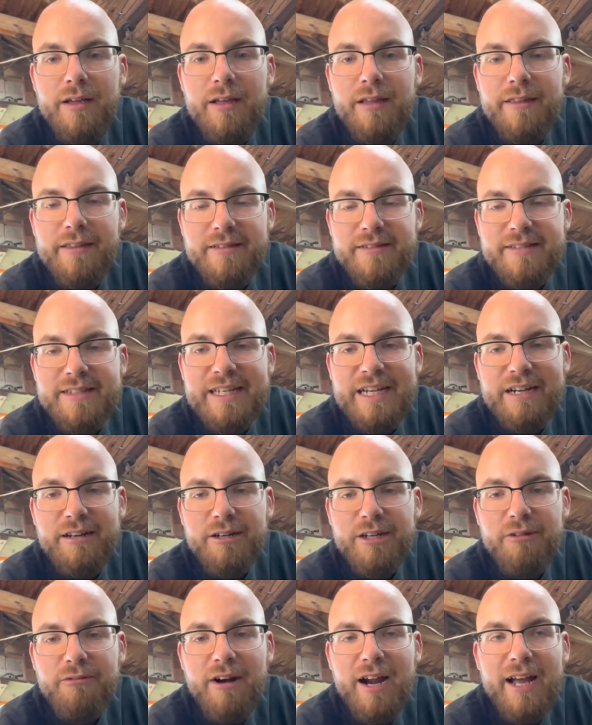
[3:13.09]
the
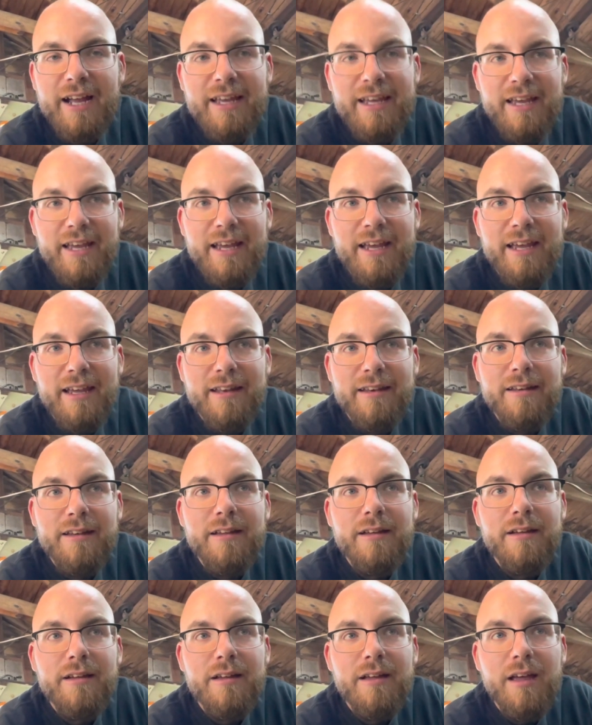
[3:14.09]
steering rack in,
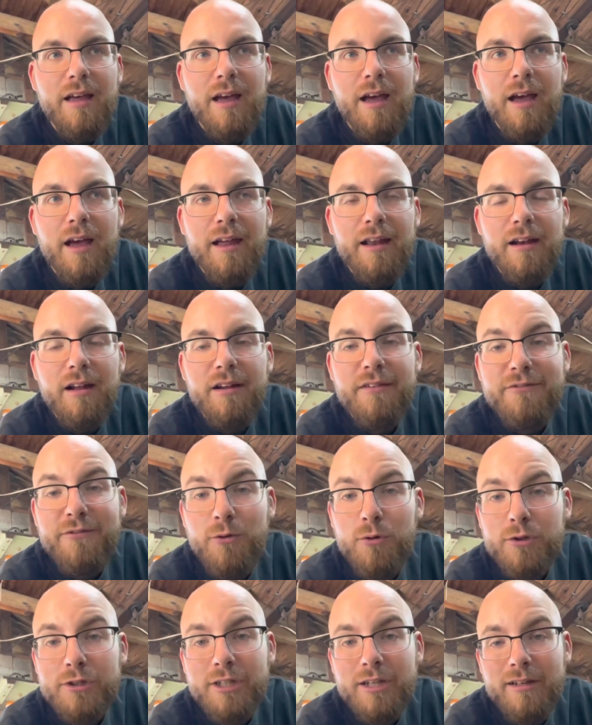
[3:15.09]
and
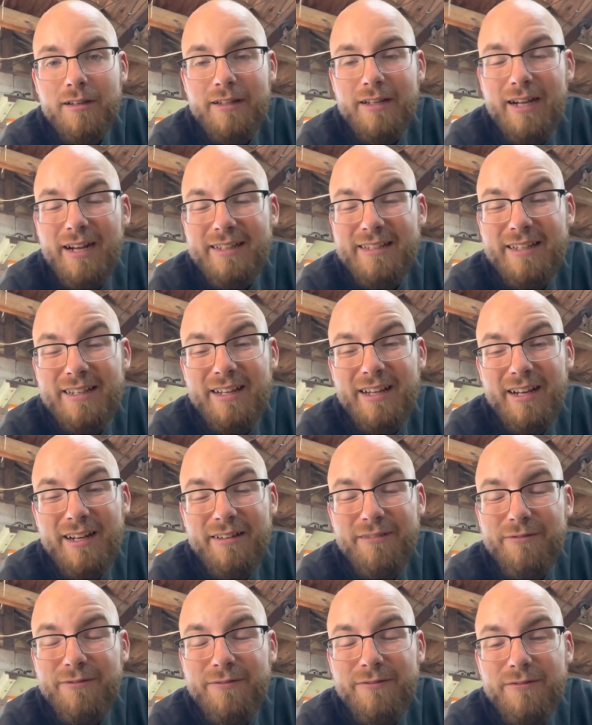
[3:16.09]
unfortunately I did not
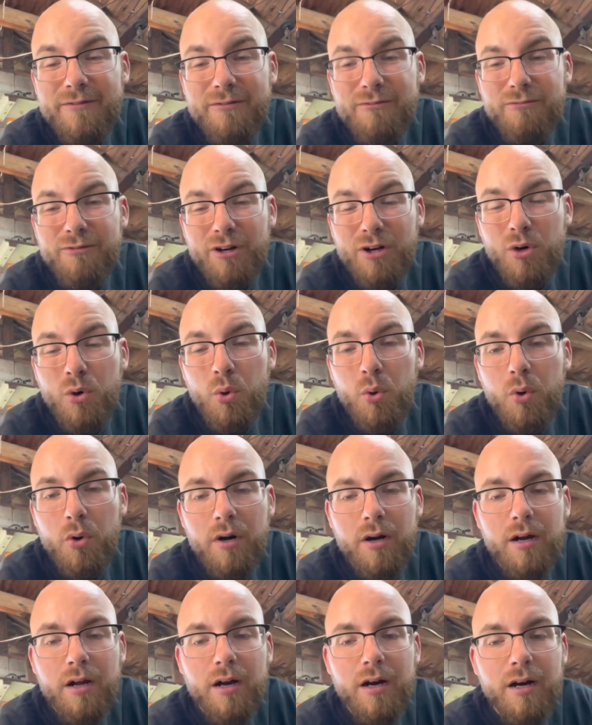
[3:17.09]

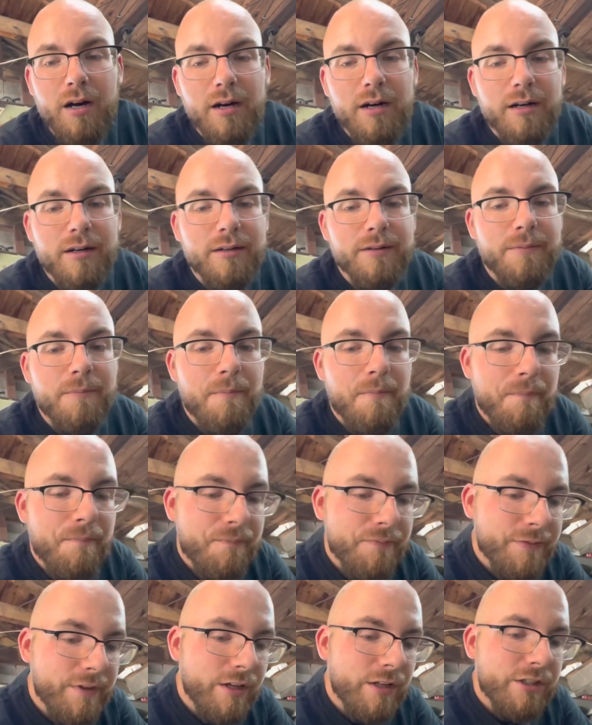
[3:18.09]
record
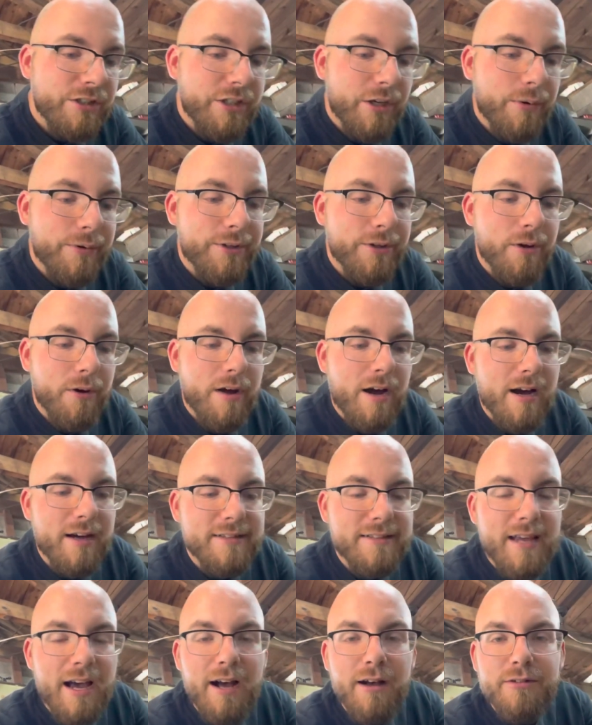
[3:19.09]
showing you
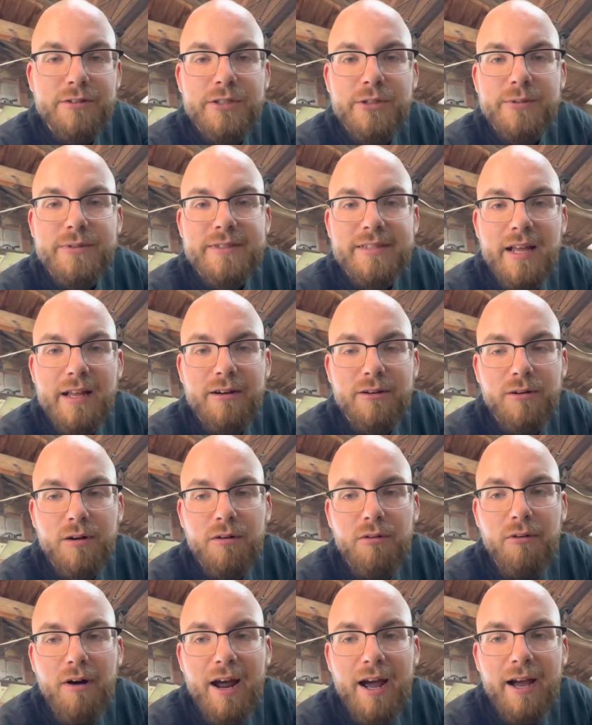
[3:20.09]
guys how to center a
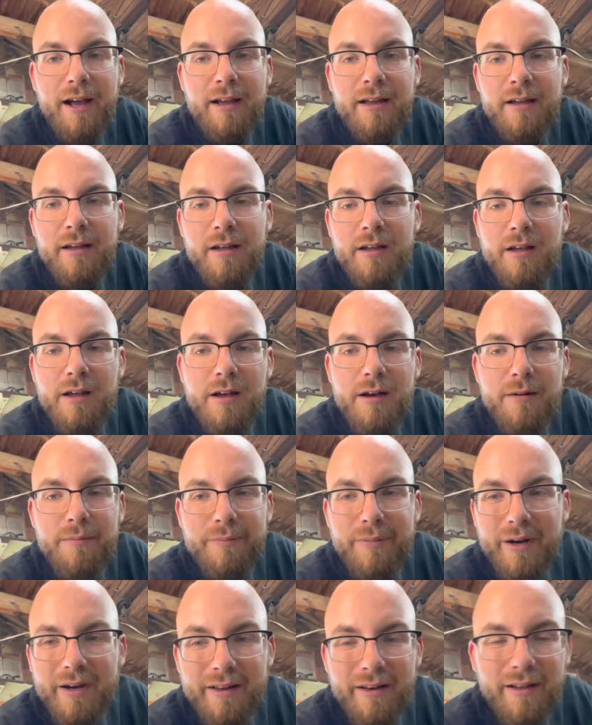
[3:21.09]
rack,
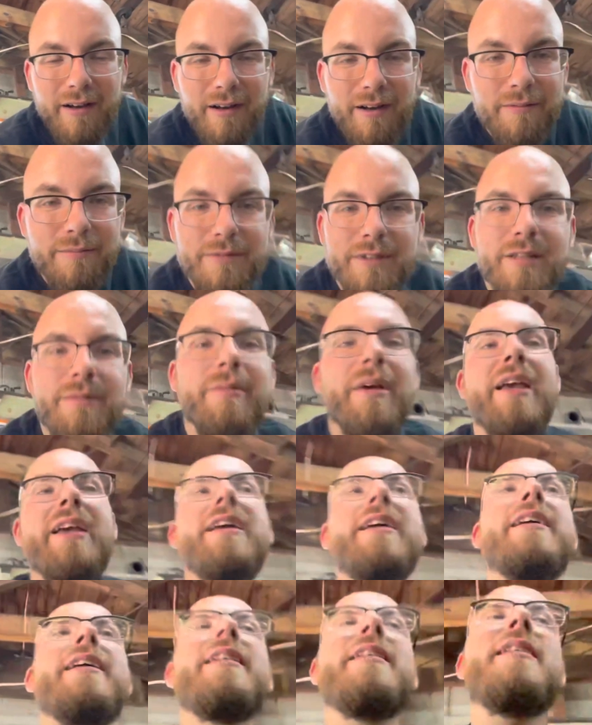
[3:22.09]
but to make
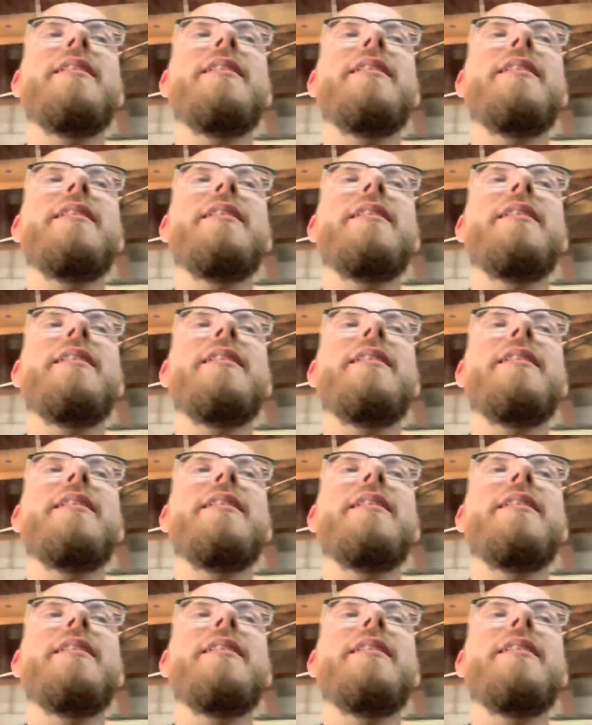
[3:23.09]
it,